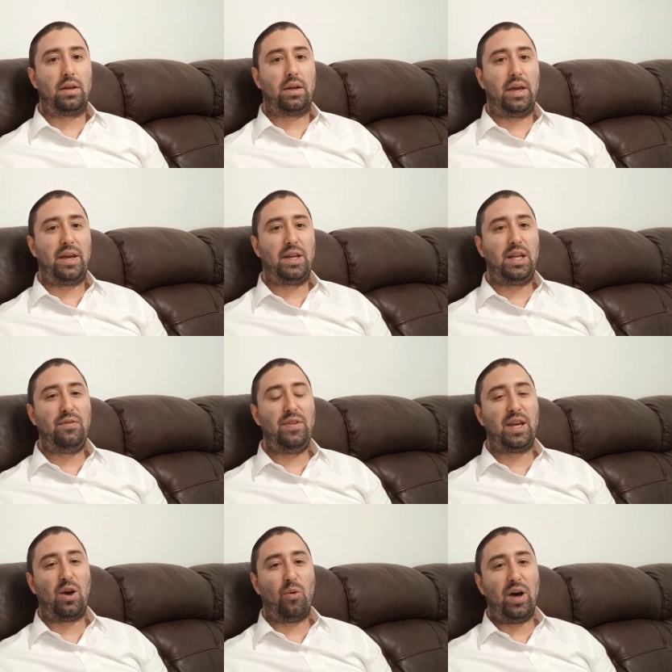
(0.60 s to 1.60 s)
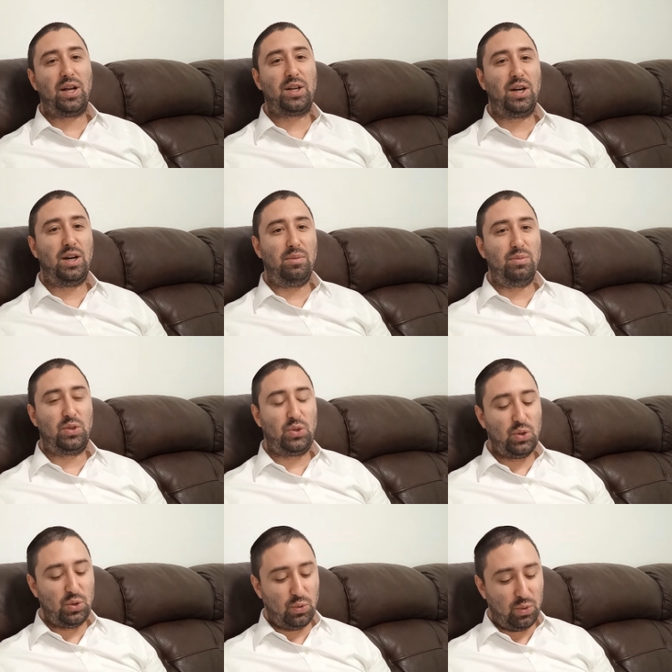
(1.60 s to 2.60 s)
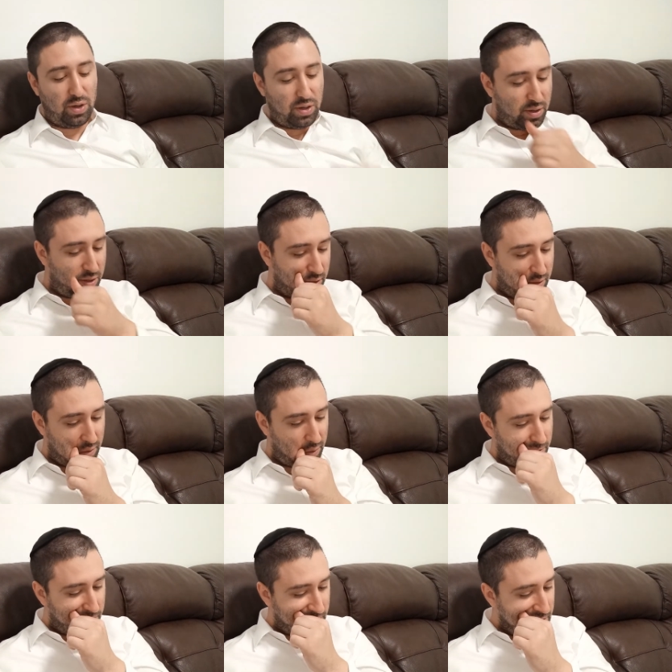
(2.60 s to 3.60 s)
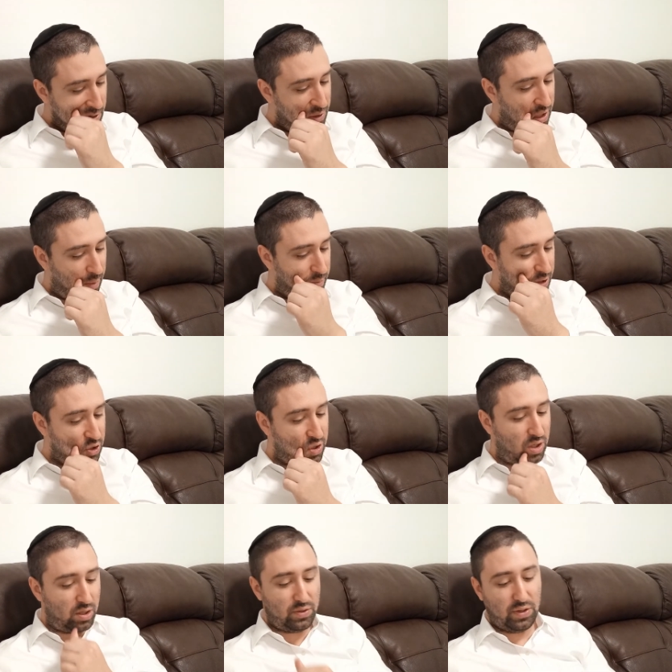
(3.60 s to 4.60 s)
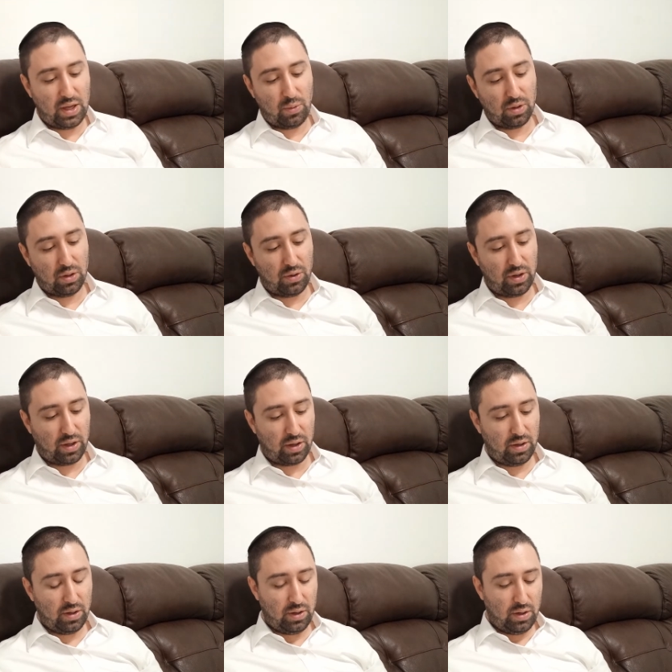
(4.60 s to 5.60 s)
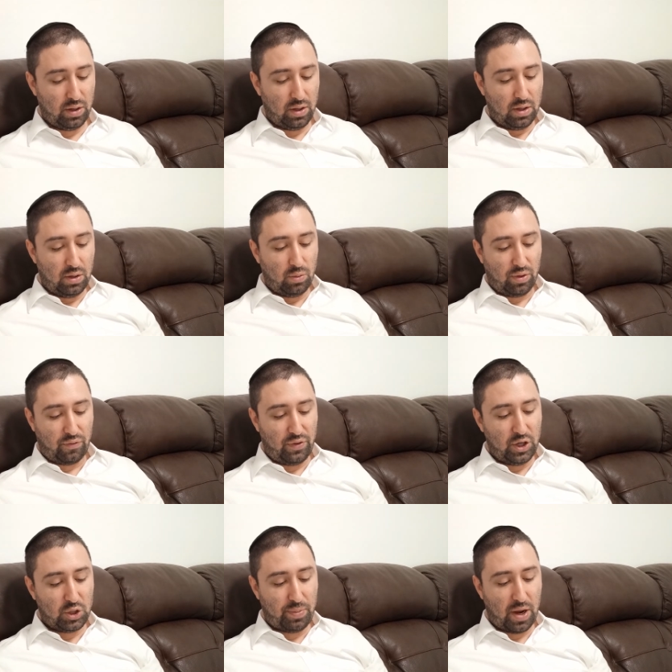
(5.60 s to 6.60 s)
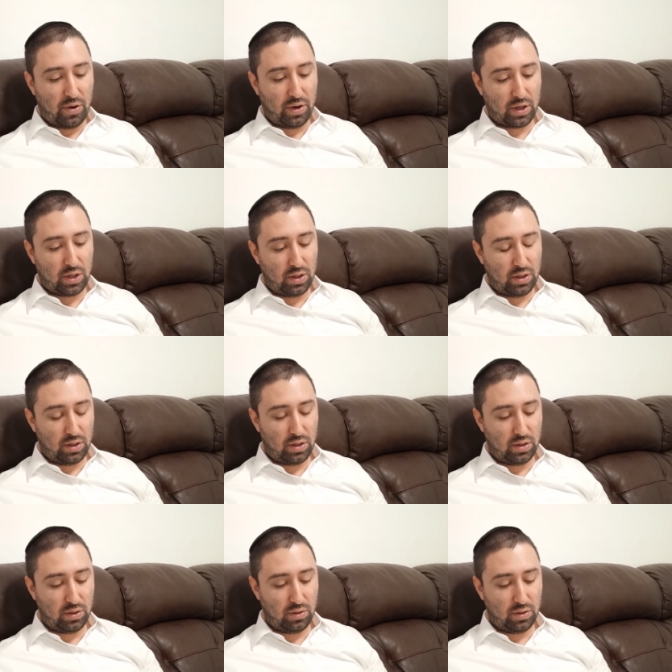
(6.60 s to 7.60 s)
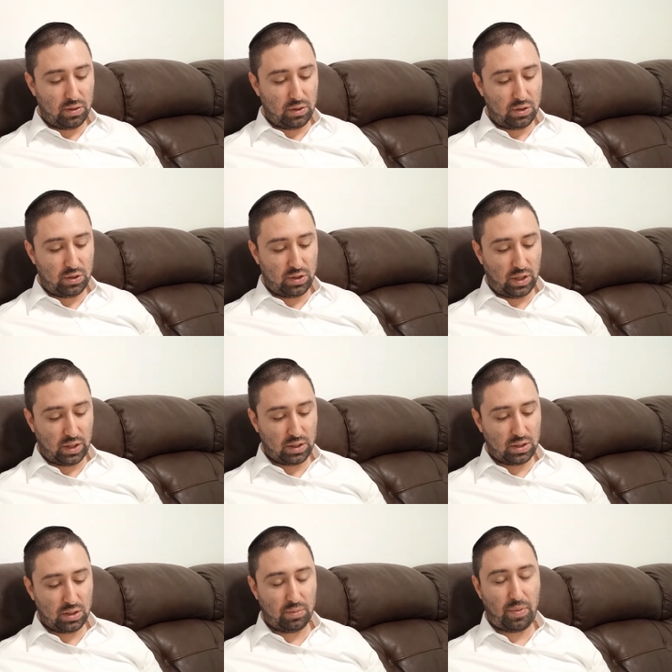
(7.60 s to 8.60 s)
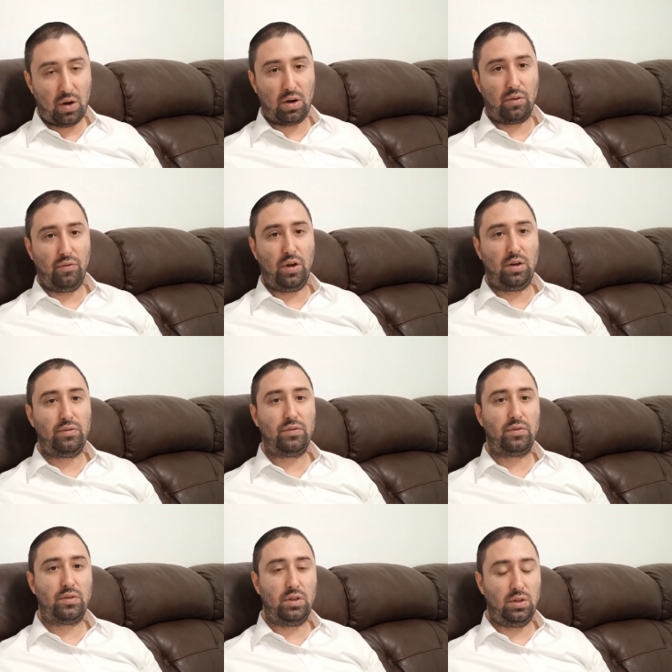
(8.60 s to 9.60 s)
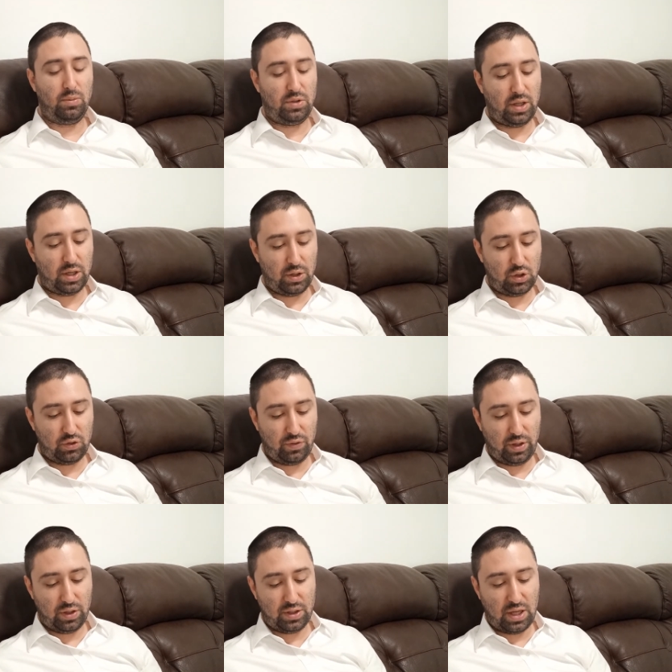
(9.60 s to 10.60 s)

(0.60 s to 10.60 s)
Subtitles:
Okay, good evening and welcome to Iyun Mishna. Today we finished Parak 6, Parak Vav in Masechtas Sheviis.